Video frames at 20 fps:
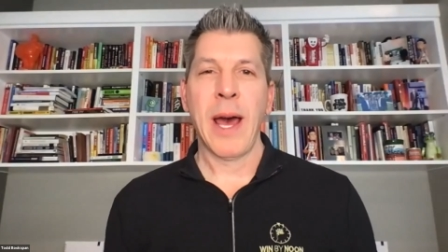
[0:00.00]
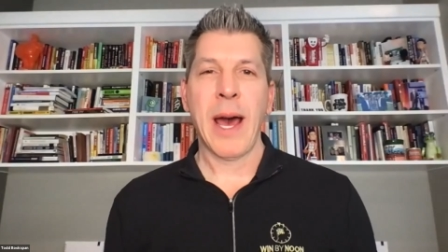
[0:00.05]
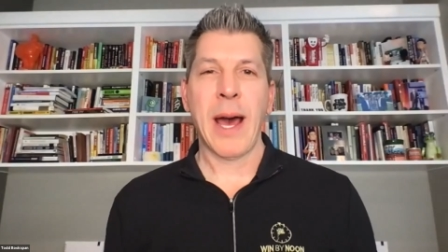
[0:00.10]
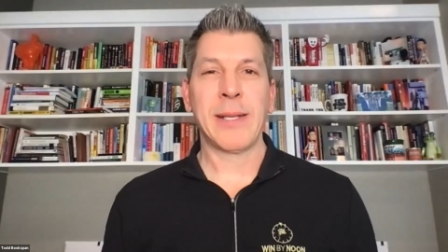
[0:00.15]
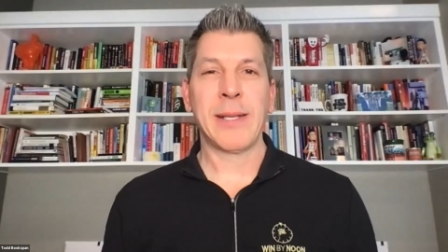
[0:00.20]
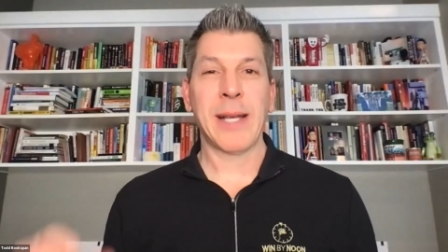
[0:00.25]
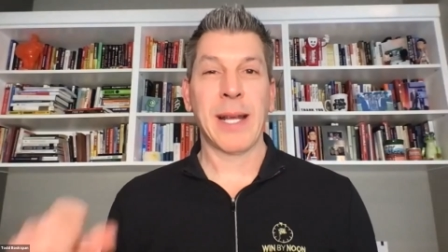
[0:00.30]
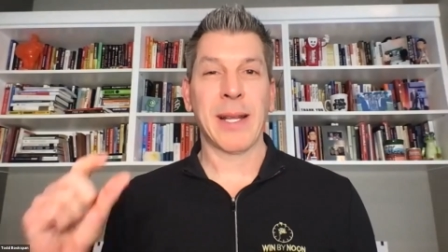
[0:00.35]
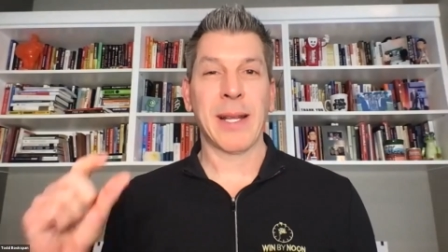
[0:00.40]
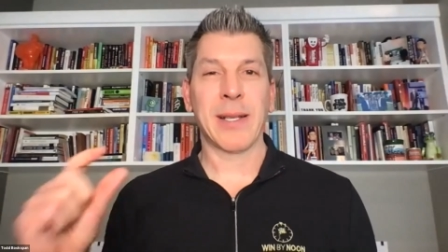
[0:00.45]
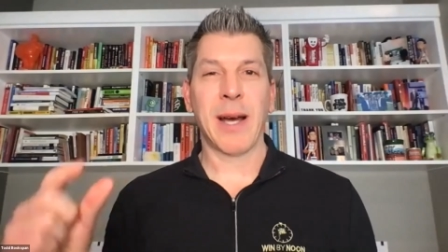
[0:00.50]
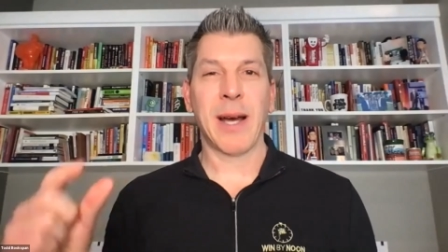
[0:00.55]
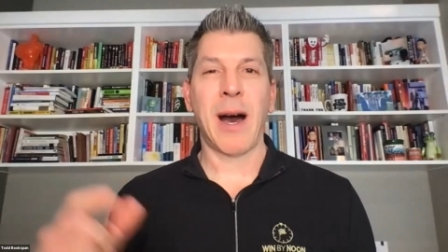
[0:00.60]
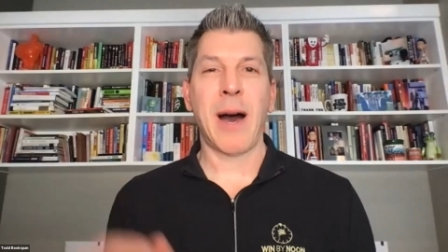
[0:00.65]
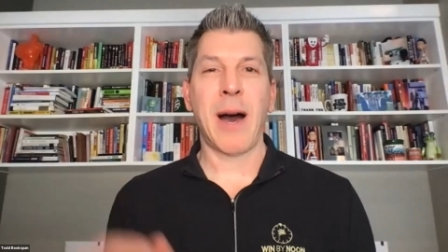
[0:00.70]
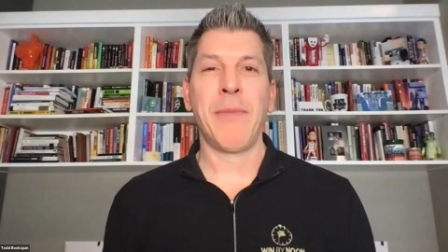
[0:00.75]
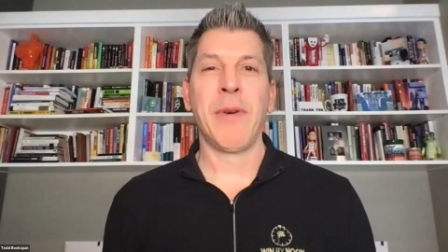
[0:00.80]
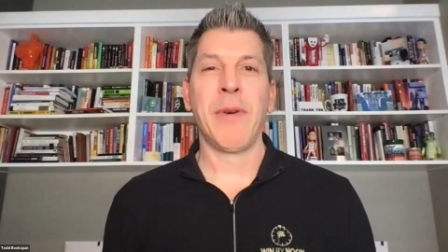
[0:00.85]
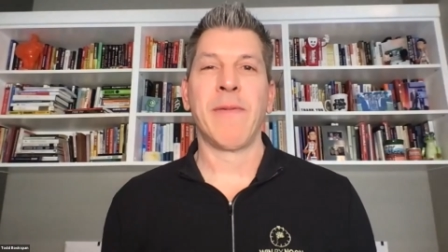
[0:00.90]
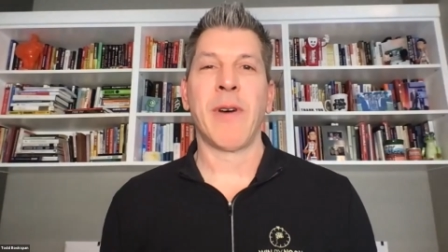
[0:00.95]
It's at the
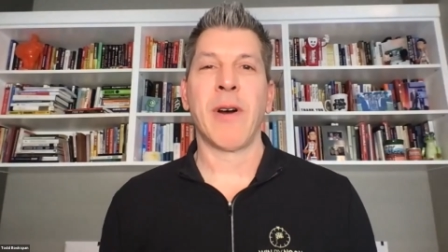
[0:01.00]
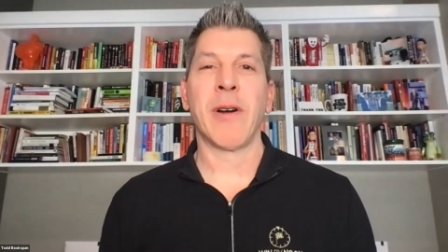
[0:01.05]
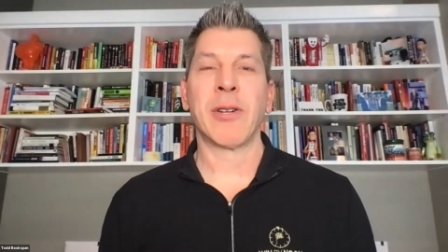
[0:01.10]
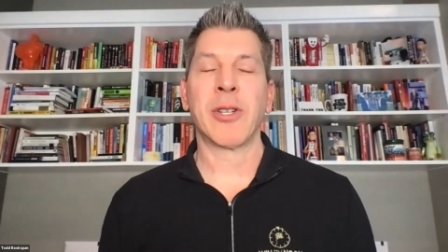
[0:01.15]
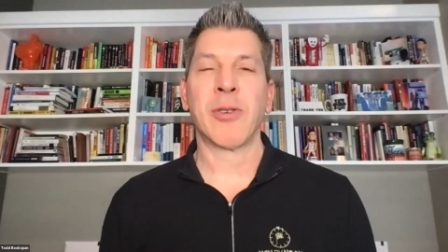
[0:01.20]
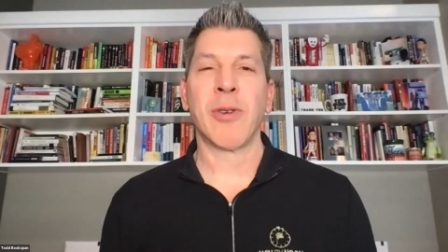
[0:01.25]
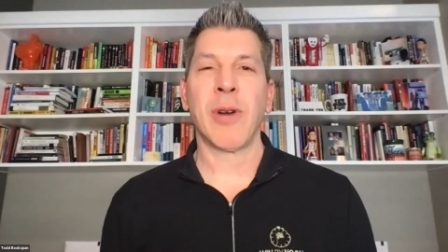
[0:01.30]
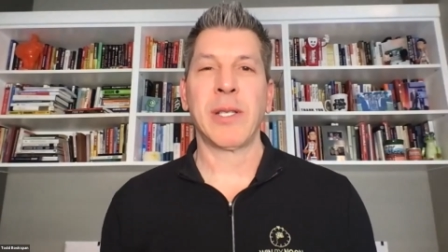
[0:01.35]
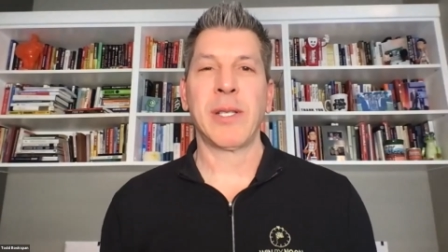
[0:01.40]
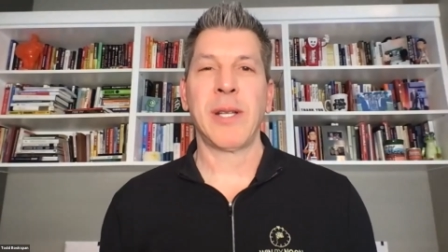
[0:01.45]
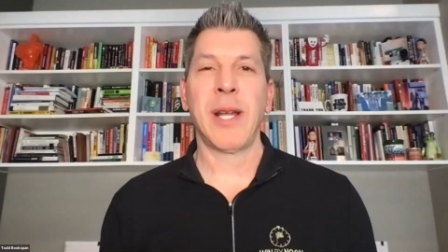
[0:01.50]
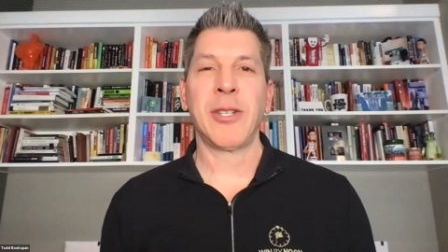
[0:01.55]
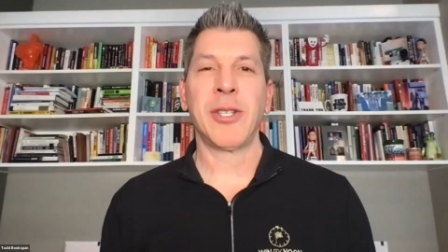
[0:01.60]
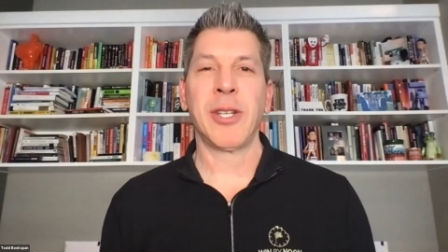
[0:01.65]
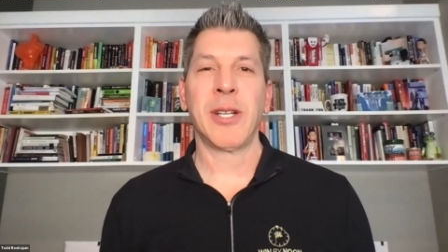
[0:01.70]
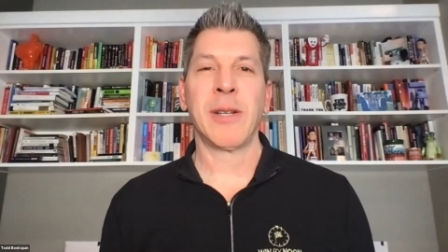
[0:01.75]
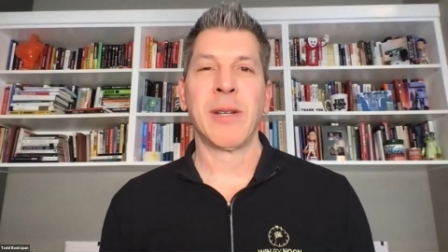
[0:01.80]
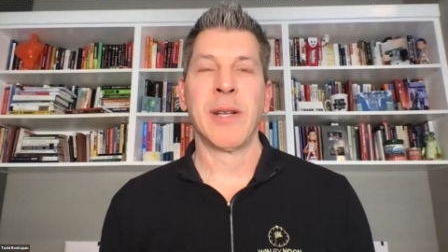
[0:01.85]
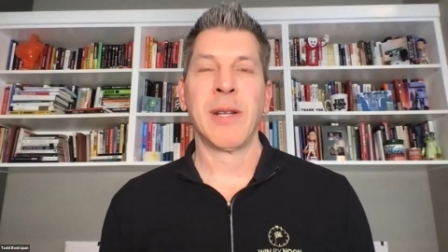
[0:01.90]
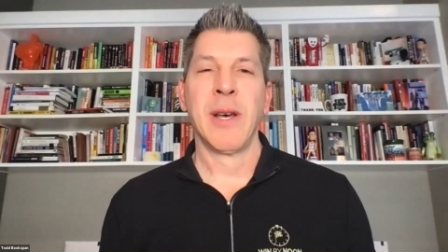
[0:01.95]
top of our
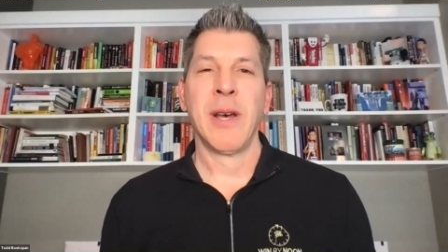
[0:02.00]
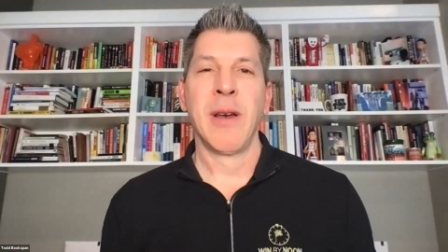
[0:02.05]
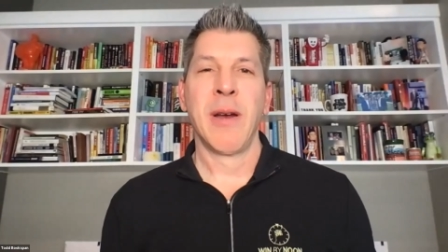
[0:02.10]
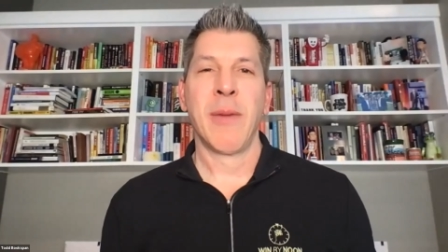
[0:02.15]
TrustEngine